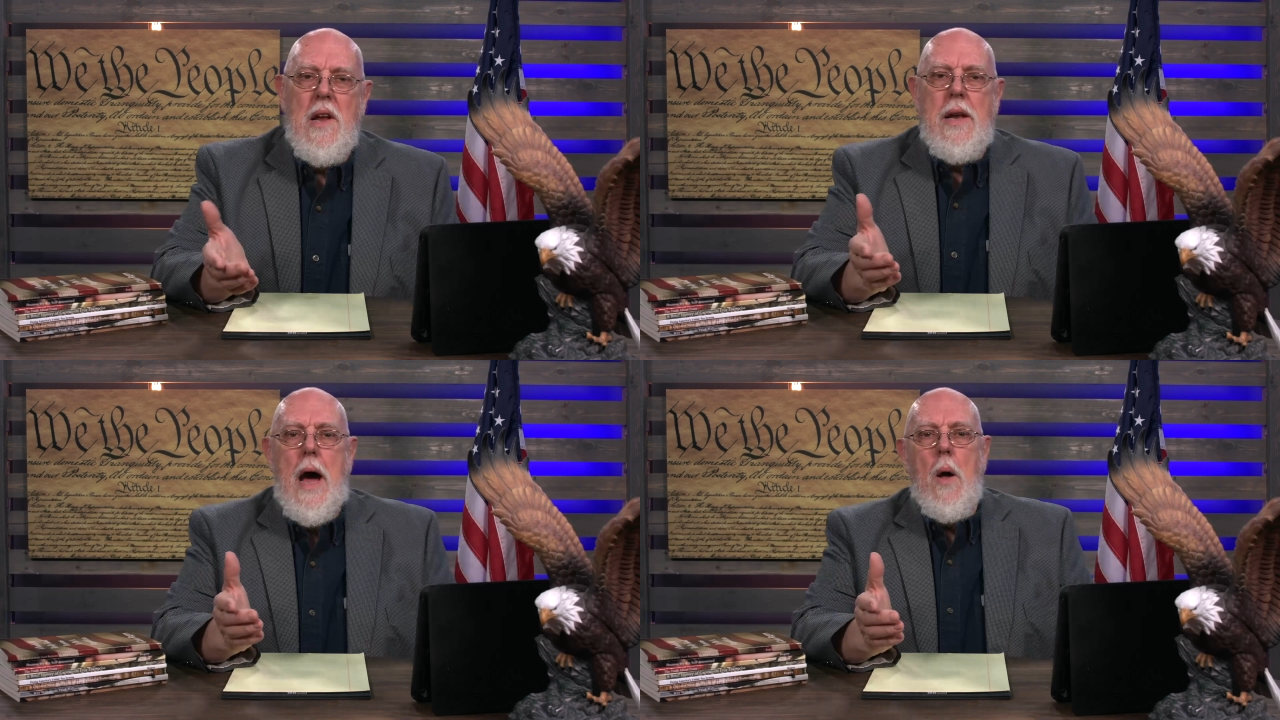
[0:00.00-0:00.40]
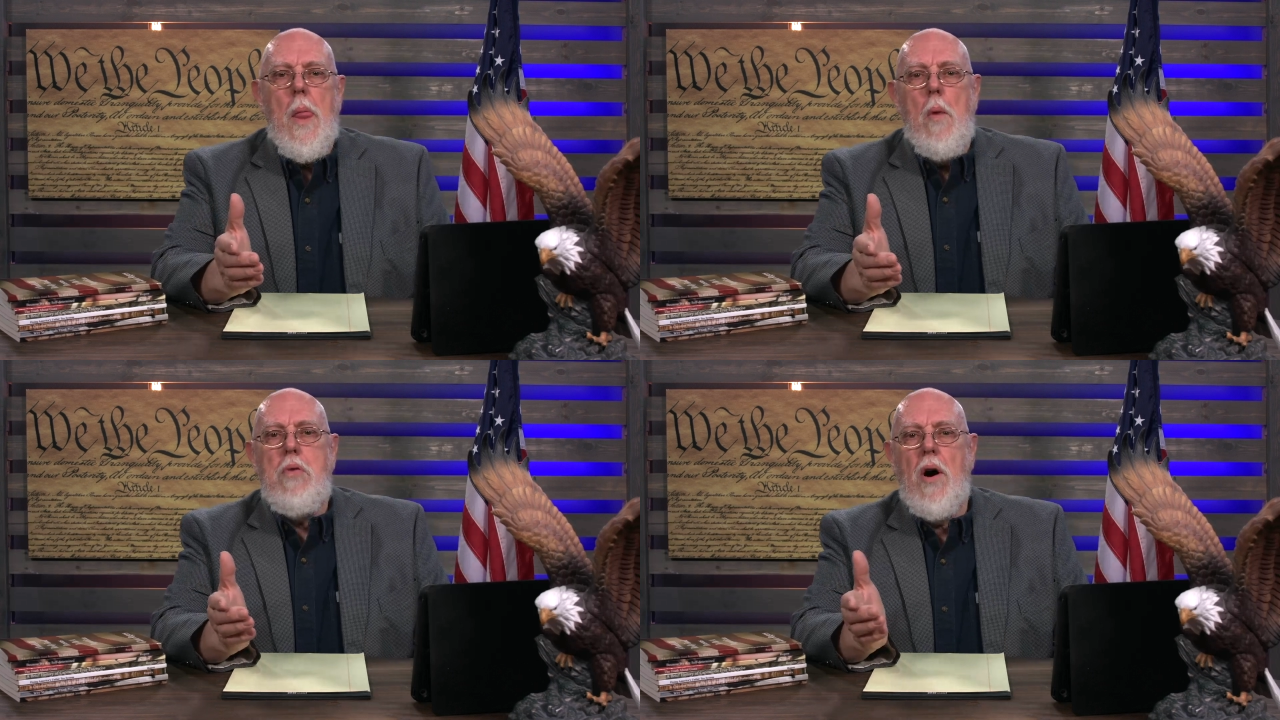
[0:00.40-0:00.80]
Now,
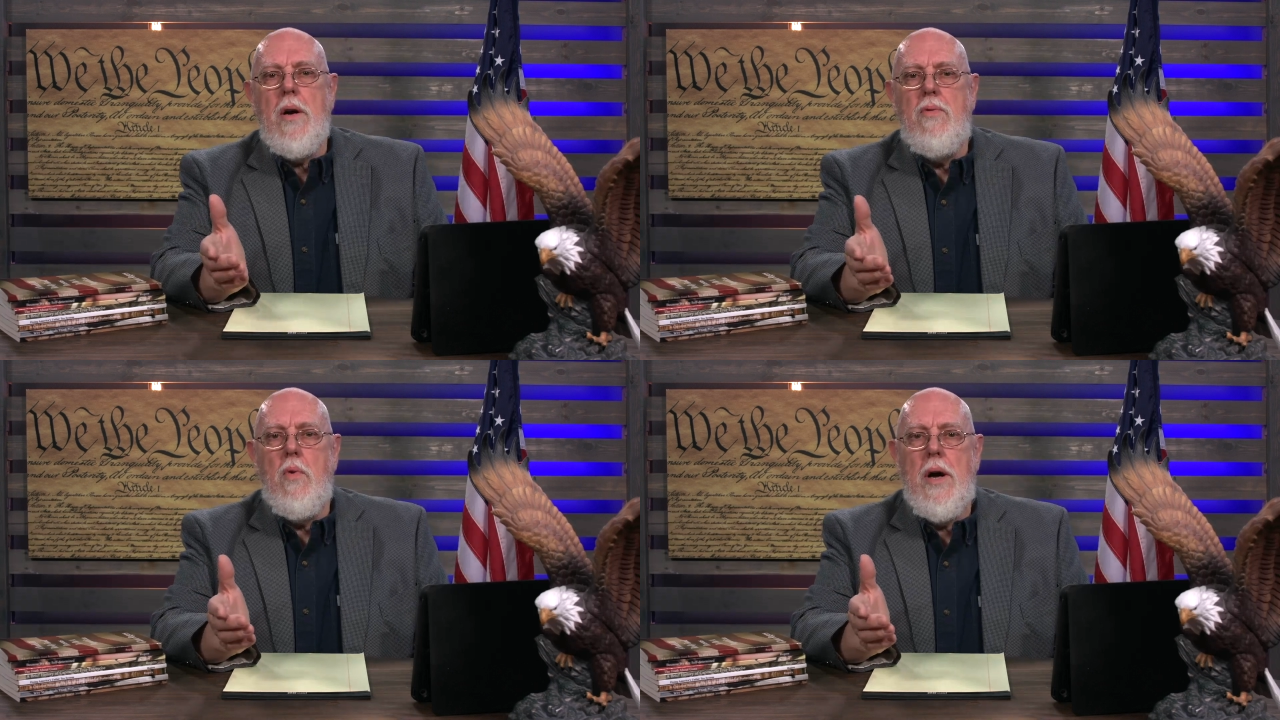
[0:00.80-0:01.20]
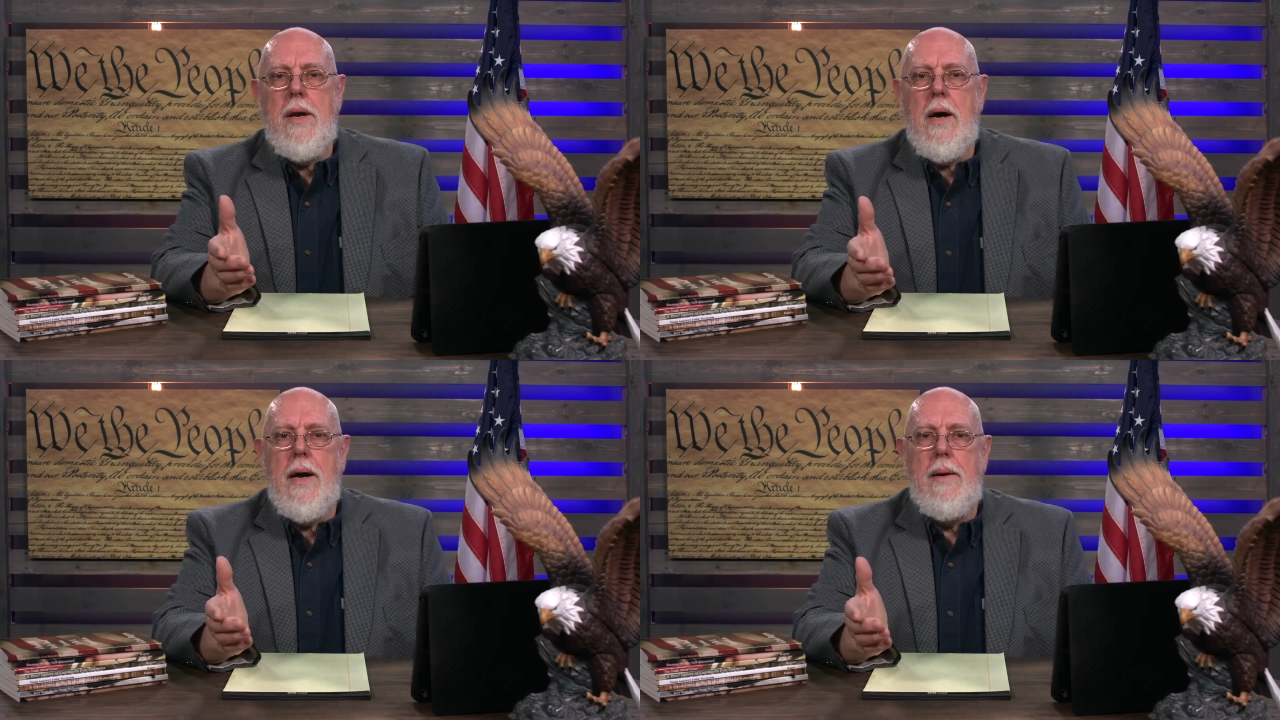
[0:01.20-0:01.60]
part of
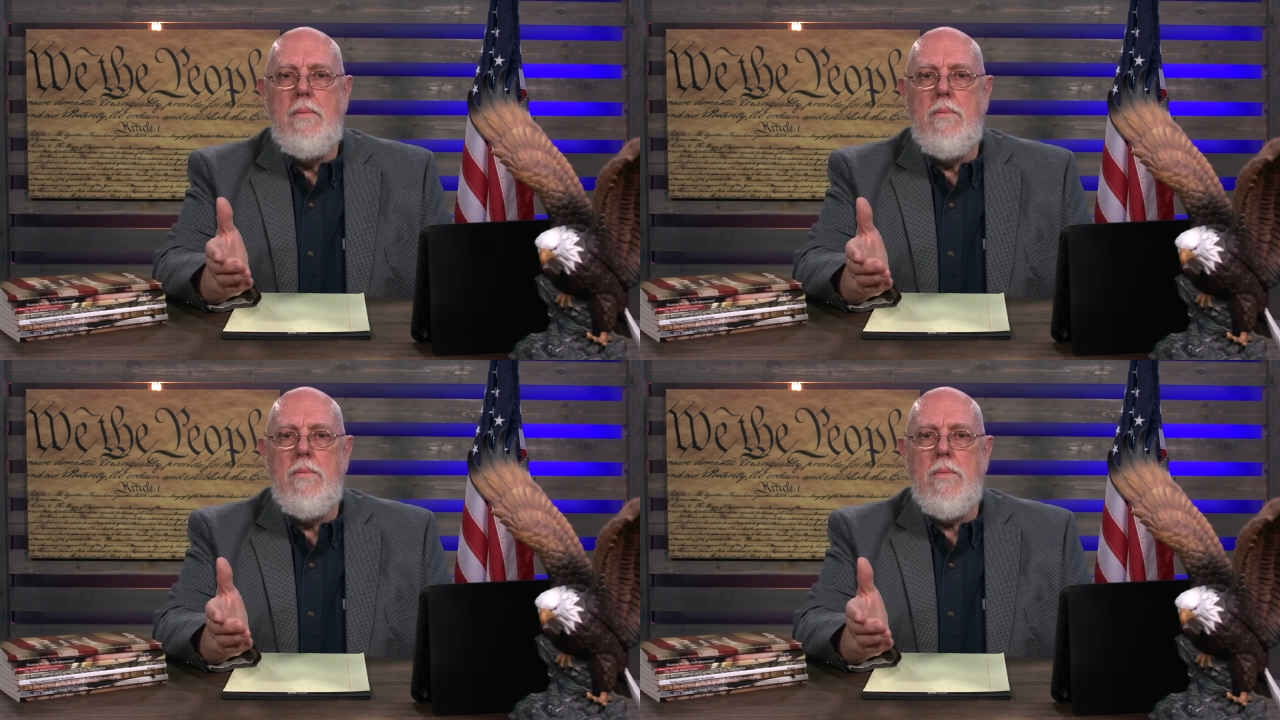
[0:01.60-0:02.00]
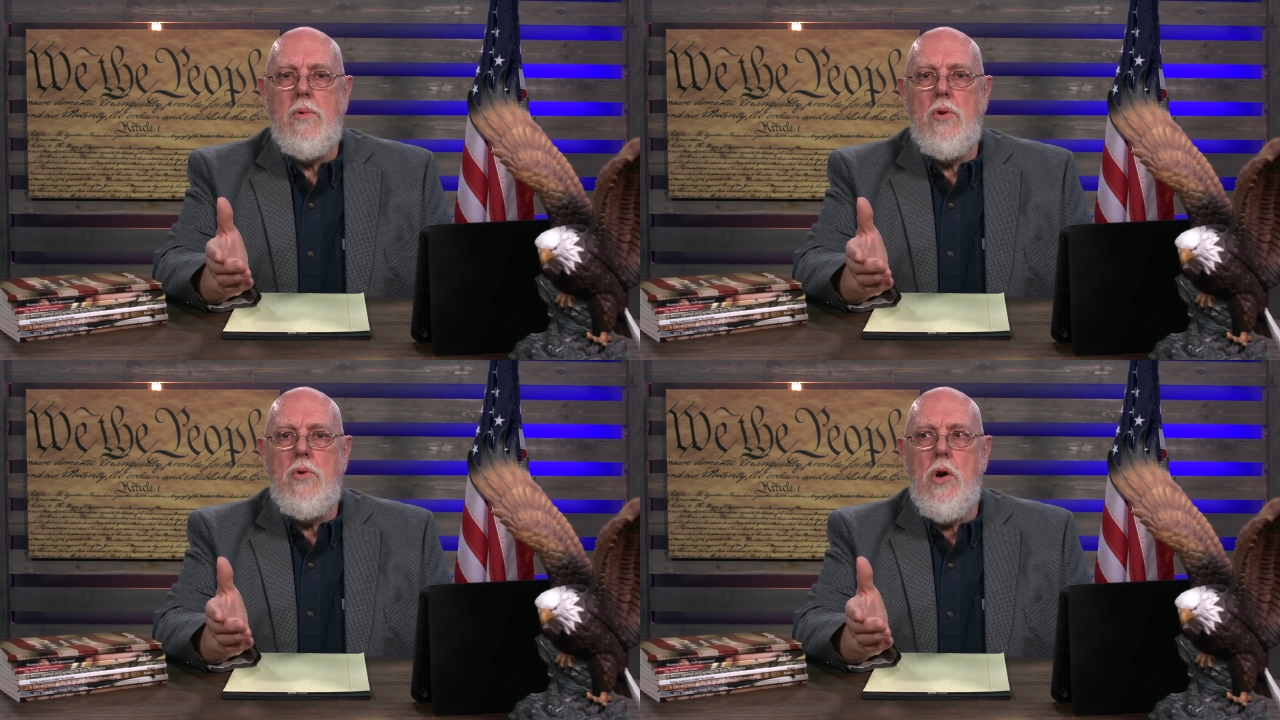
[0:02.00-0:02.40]
what I'm